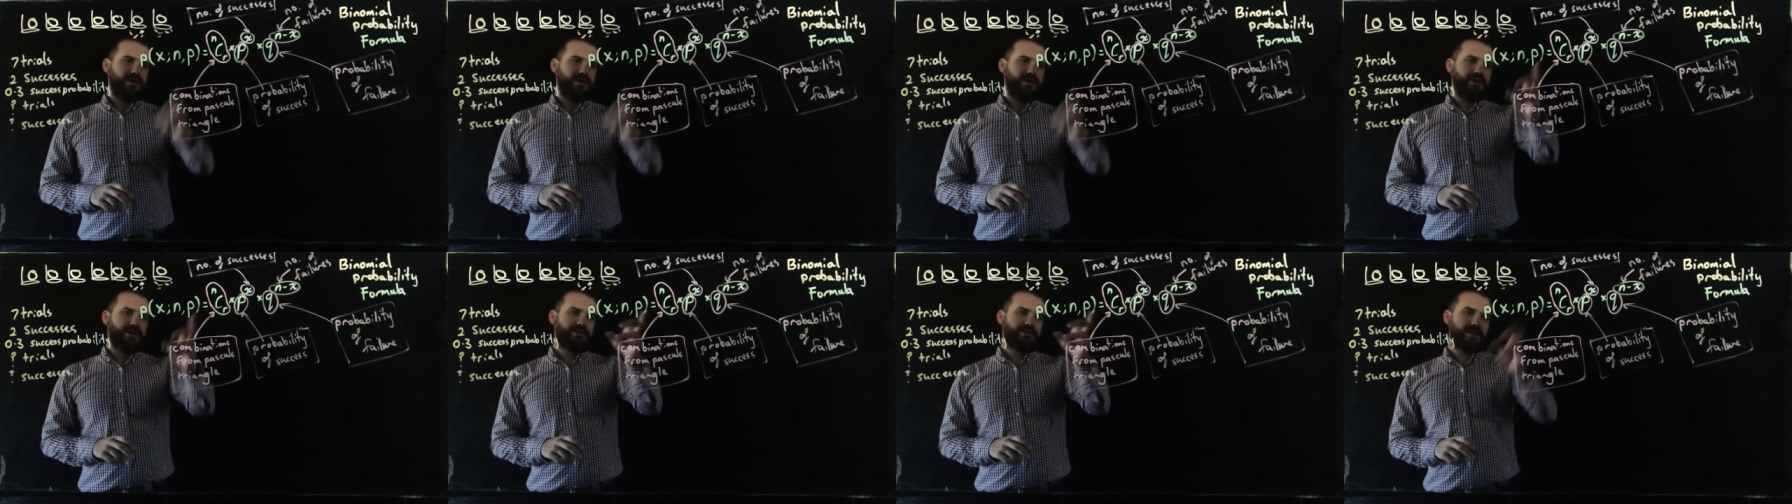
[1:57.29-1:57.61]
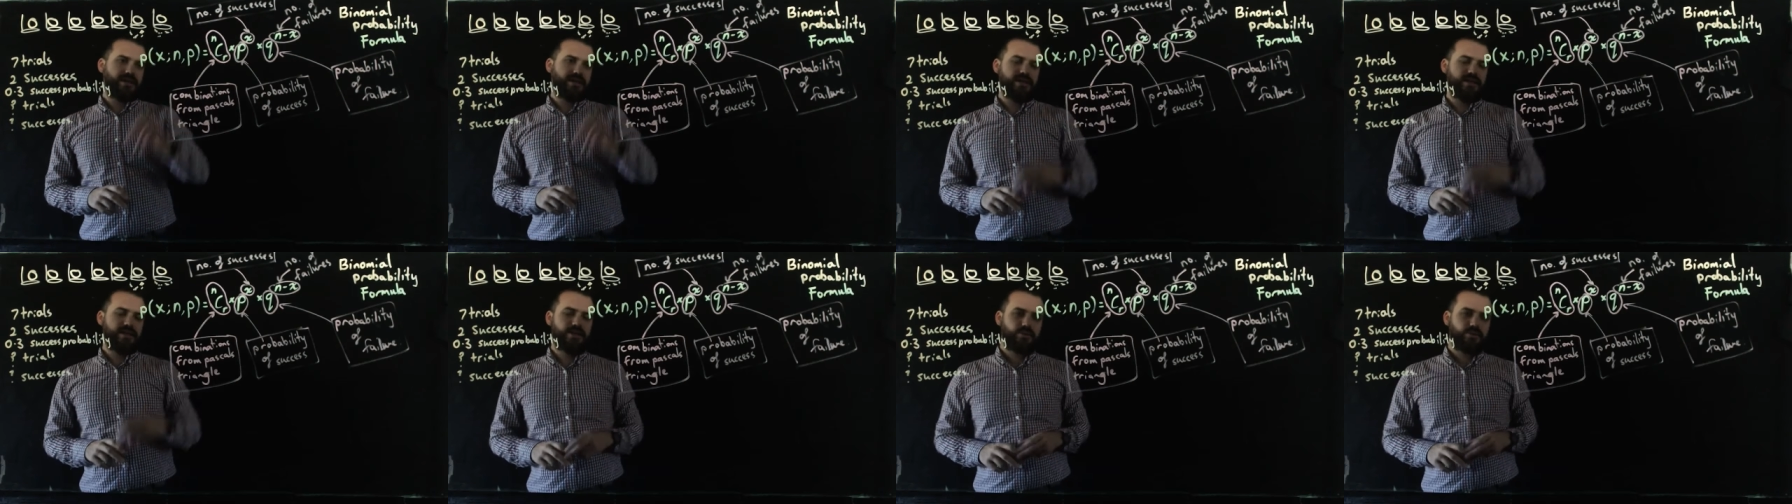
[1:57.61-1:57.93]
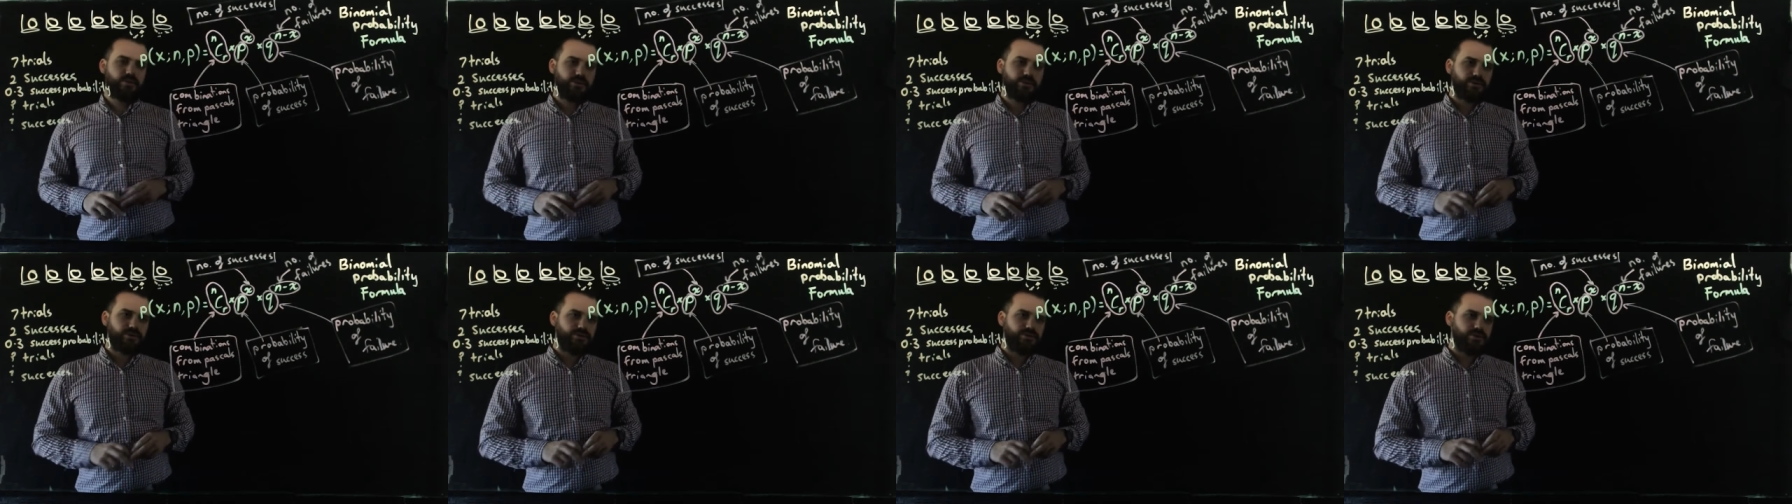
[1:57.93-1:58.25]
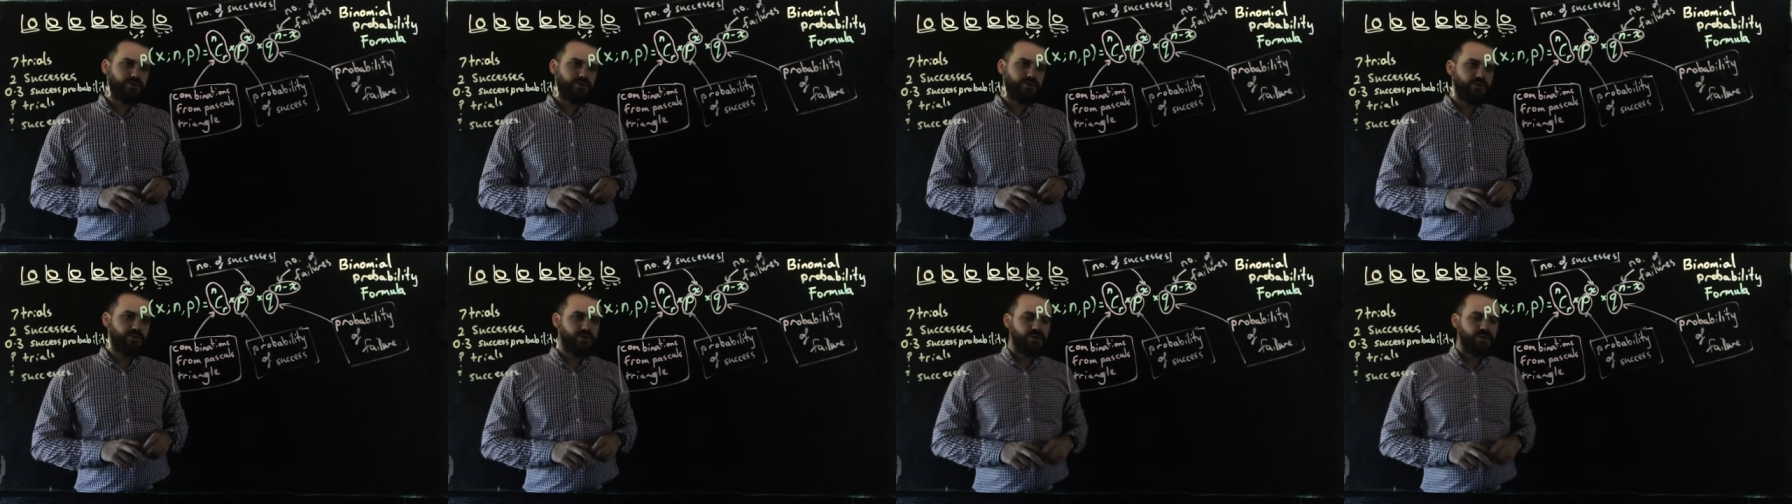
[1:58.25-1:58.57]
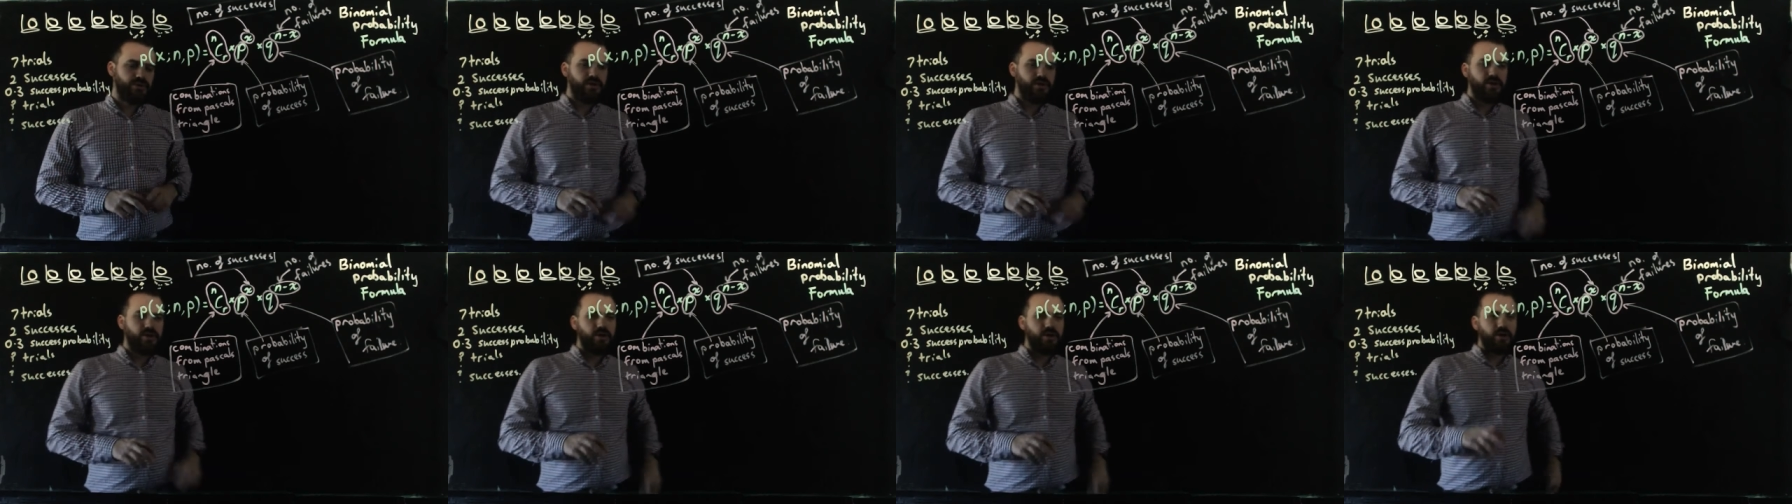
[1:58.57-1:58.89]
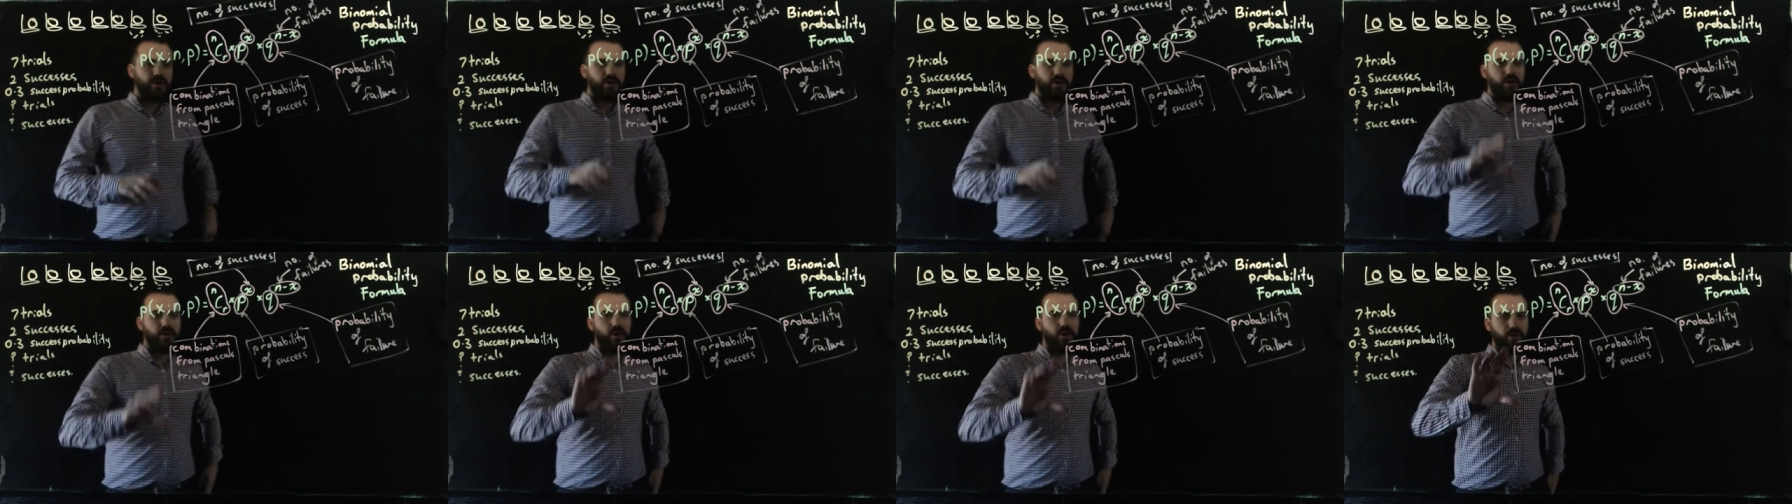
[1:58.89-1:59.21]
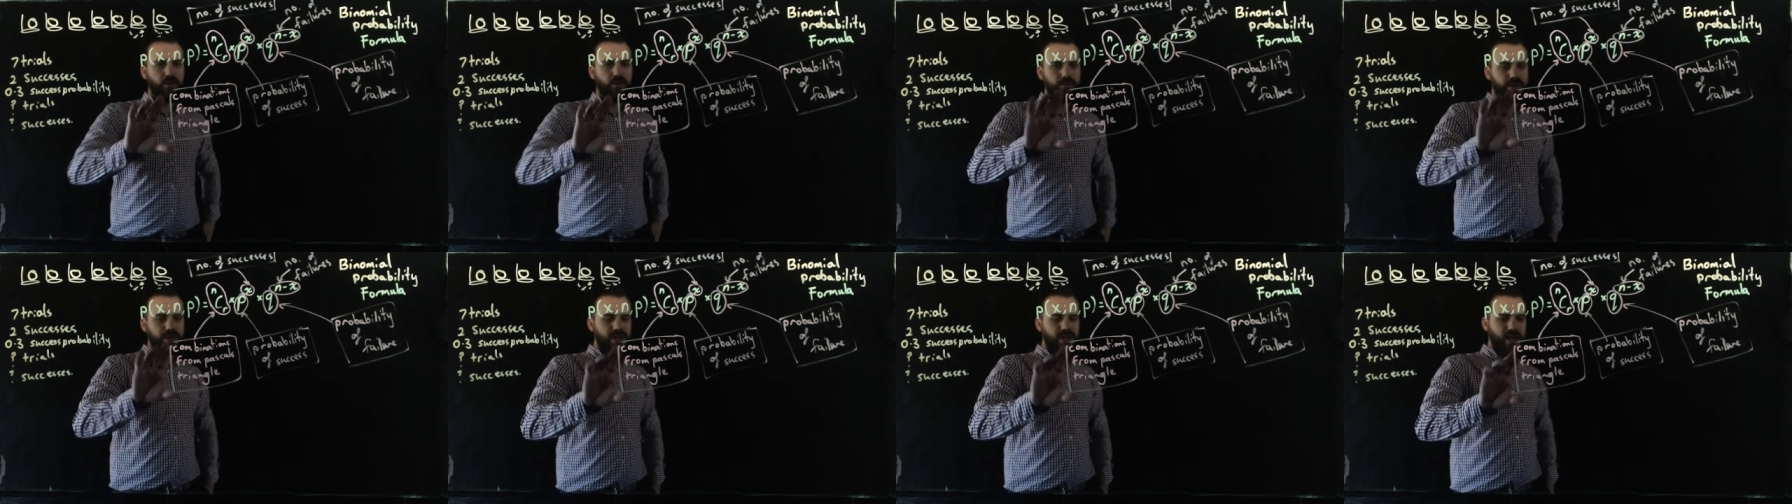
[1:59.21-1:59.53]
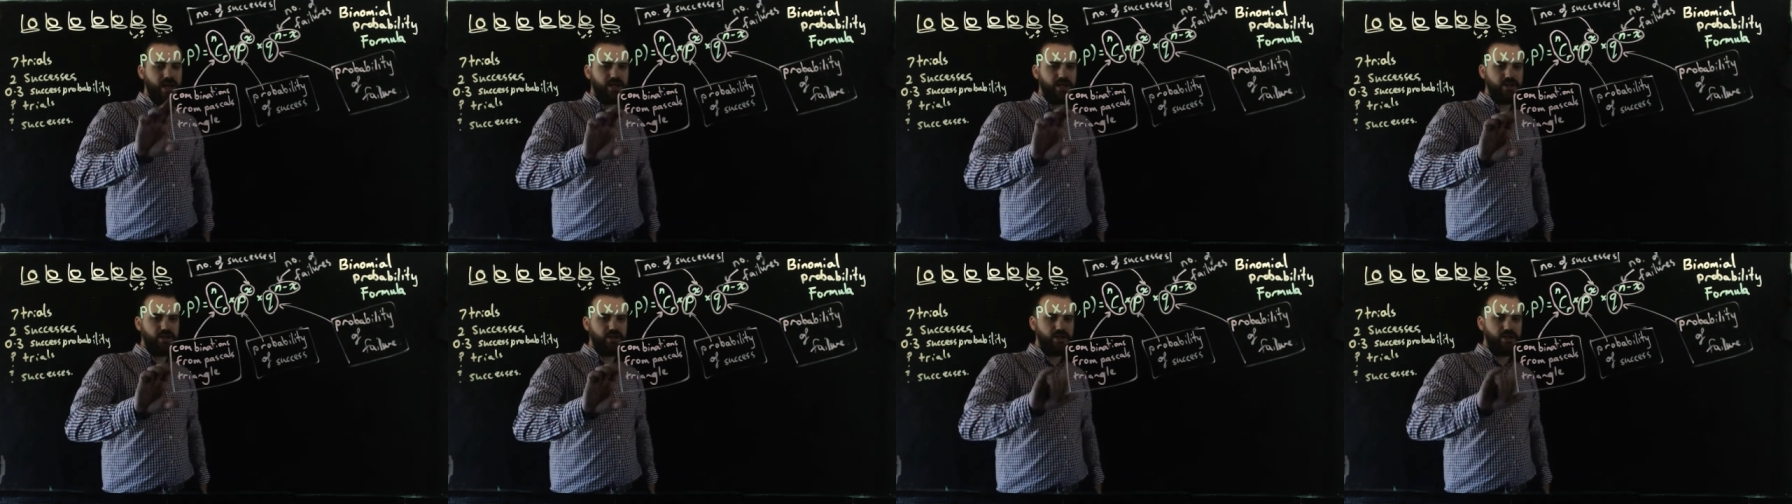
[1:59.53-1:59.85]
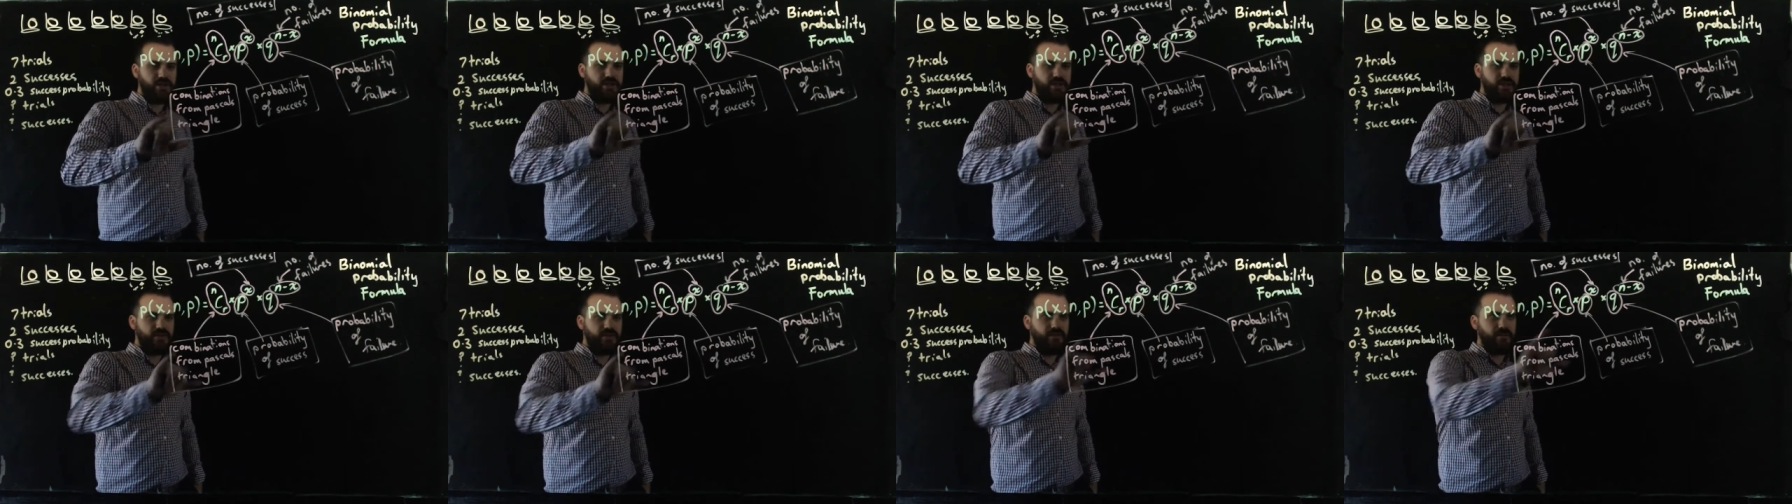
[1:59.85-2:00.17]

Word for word: is equal to combinations